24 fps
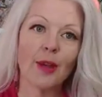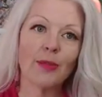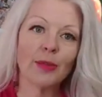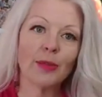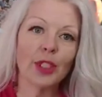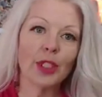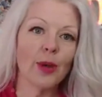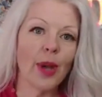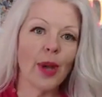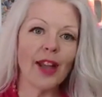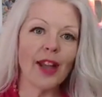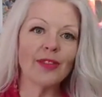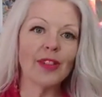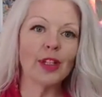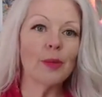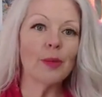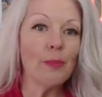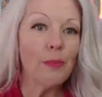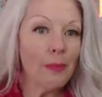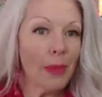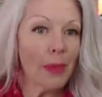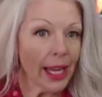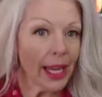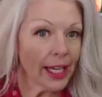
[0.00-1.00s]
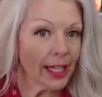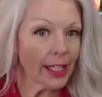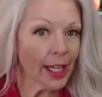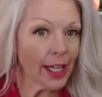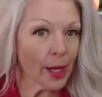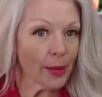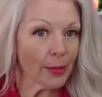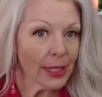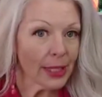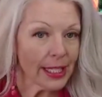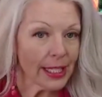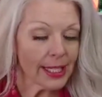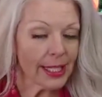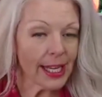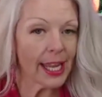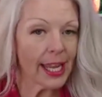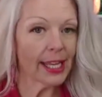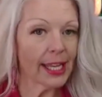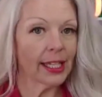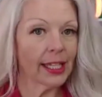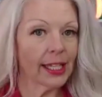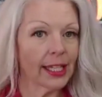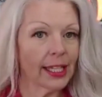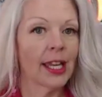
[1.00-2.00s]
You haven't made a
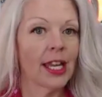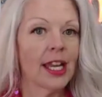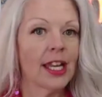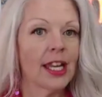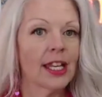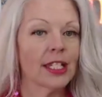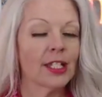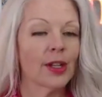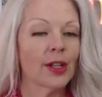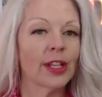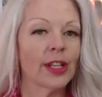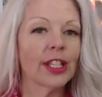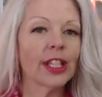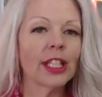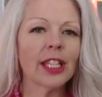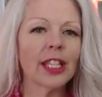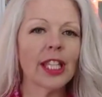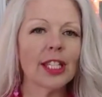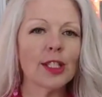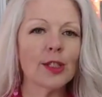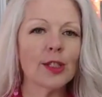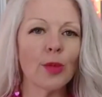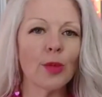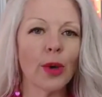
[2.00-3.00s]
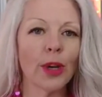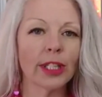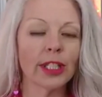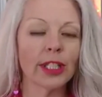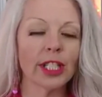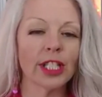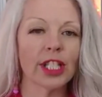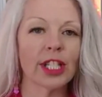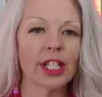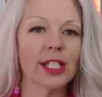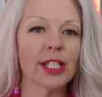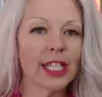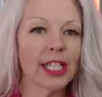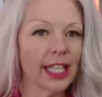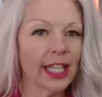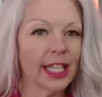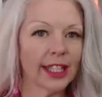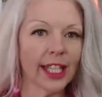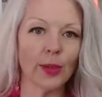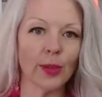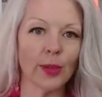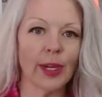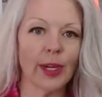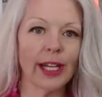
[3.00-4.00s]
mistake. So I think that's important to just
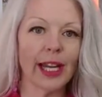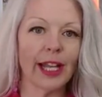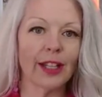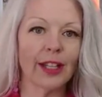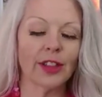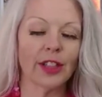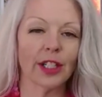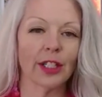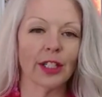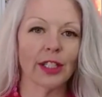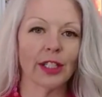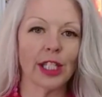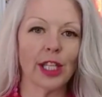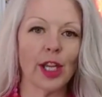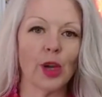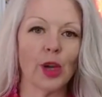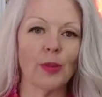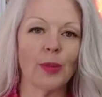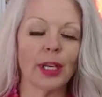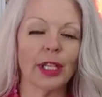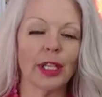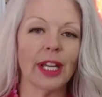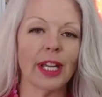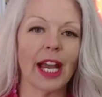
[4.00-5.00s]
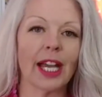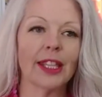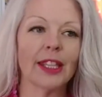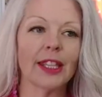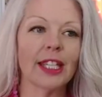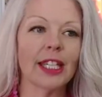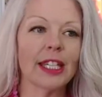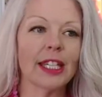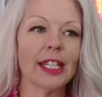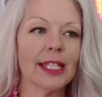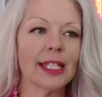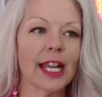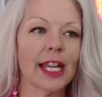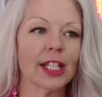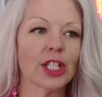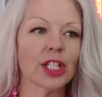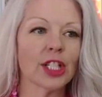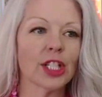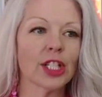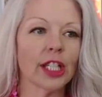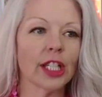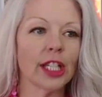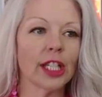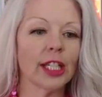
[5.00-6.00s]
get that right out there in the open. I think it's
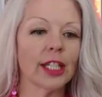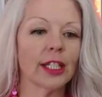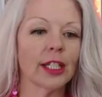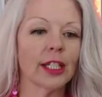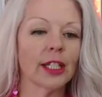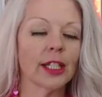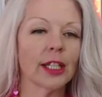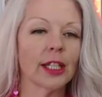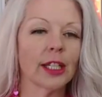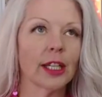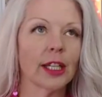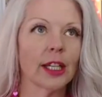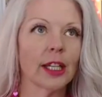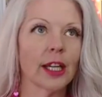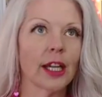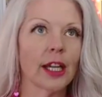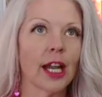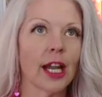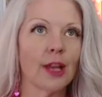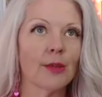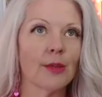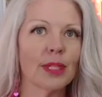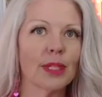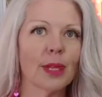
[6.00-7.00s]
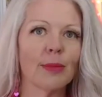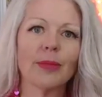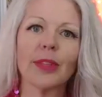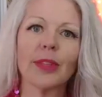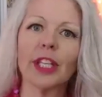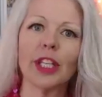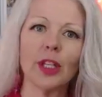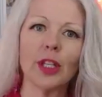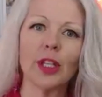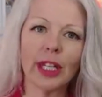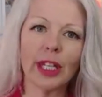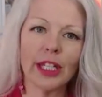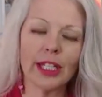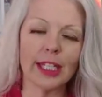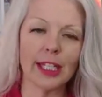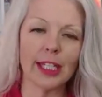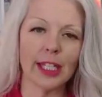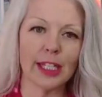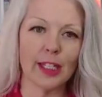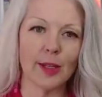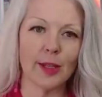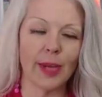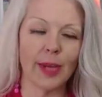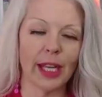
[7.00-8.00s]
actually something you can
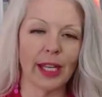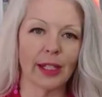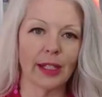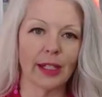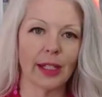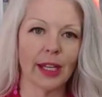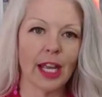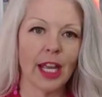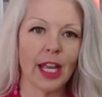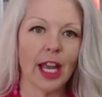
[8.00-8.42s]
anticipate.